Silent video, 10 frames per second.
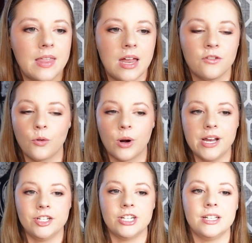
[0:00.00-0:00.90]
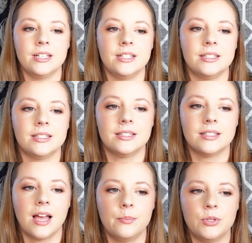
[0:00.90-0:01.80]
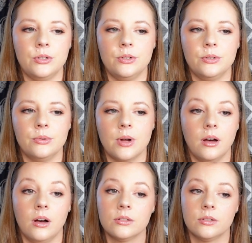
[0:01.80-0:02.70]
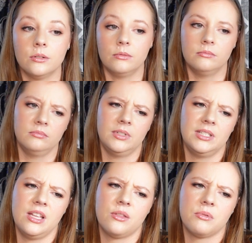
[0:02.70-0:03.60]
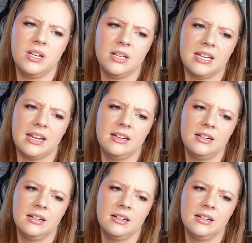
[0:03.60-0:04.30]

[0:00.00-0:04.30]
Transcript: then for ages up to, also, is it 3 to 10?